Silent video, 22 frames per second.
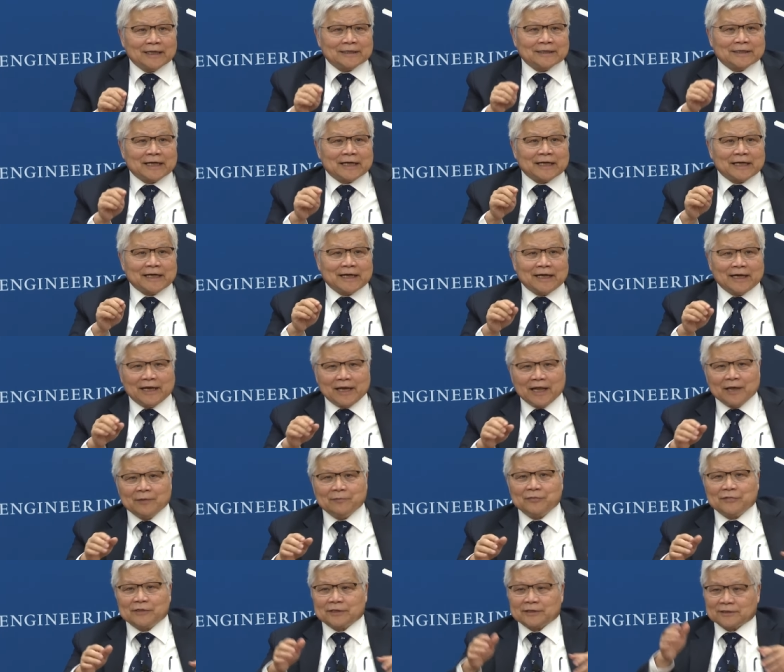that
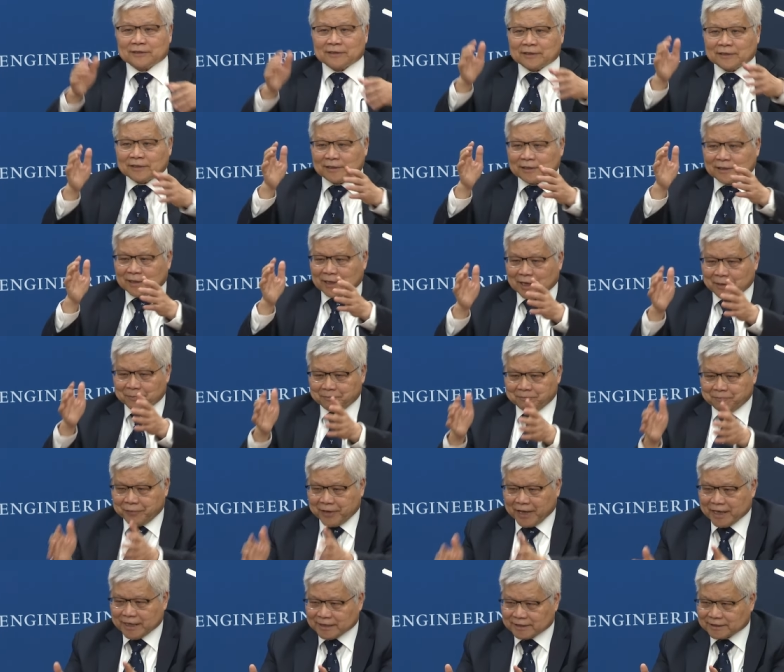never cut
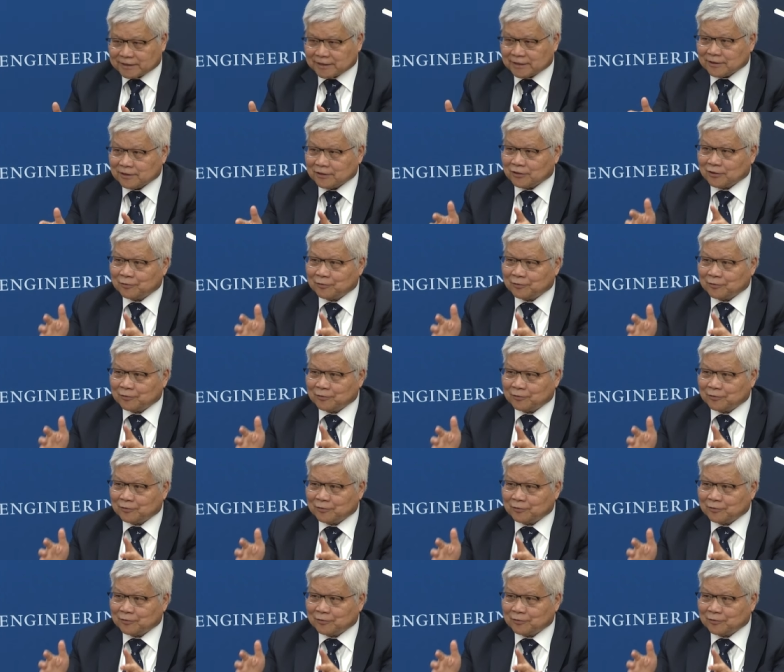paste